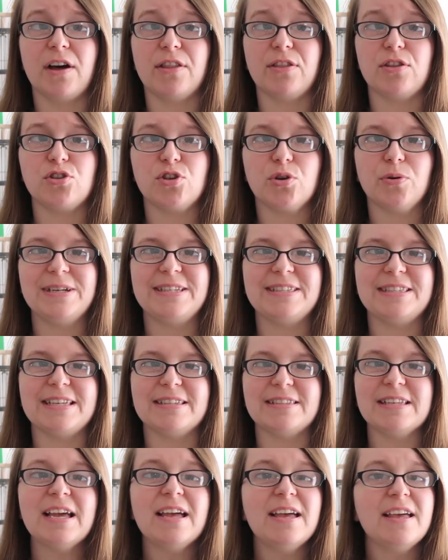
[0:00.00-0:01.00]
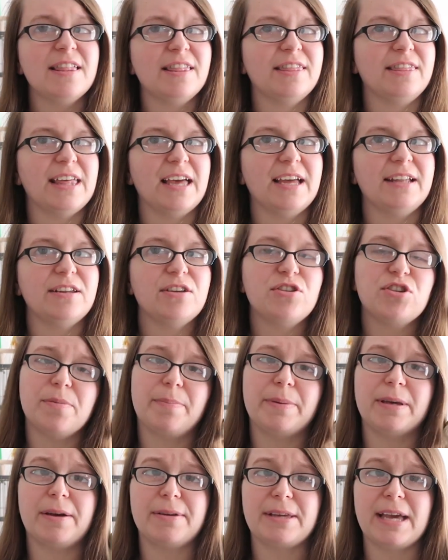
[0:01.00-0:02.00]
other choices, then it
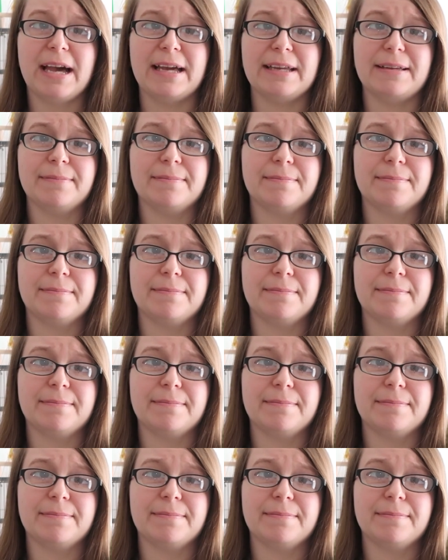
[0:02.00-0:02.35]
should be okay.